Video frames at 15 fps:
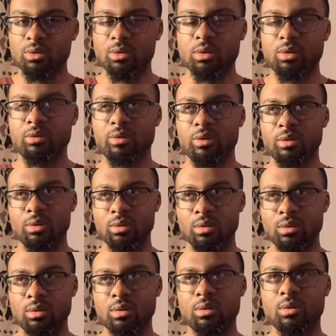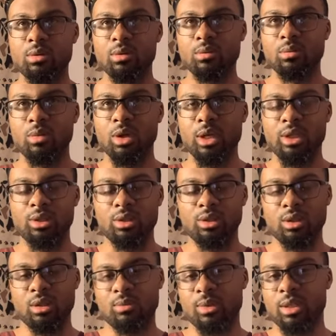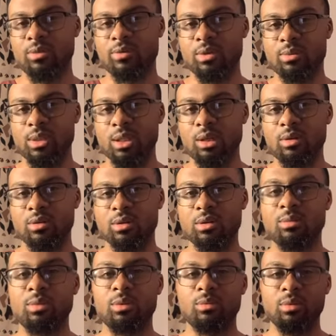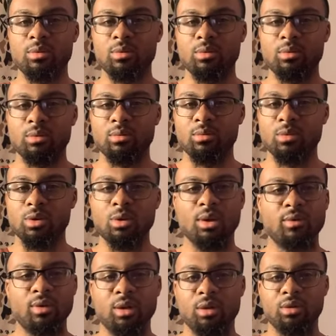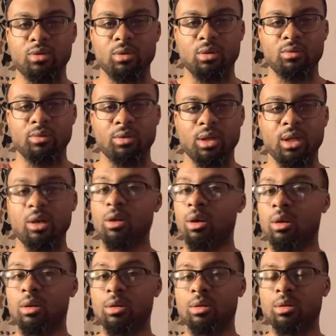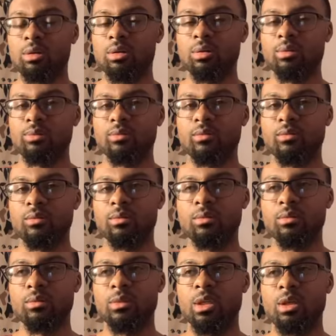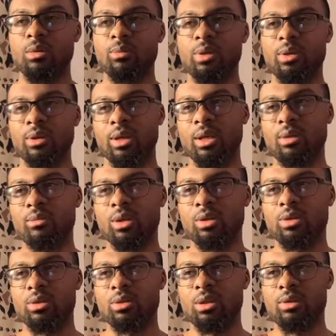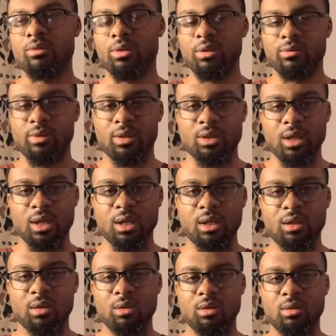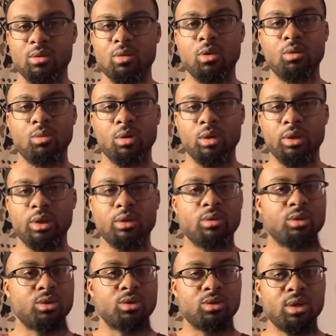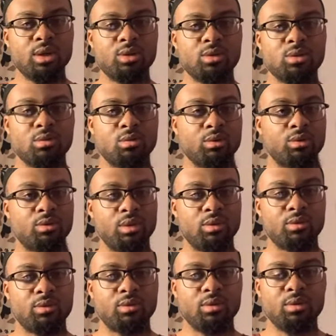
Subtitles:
over more anxious elements of themselves. Some people don't have any control over it at all. But there can be a certain level of anxiety or worry or stress or grief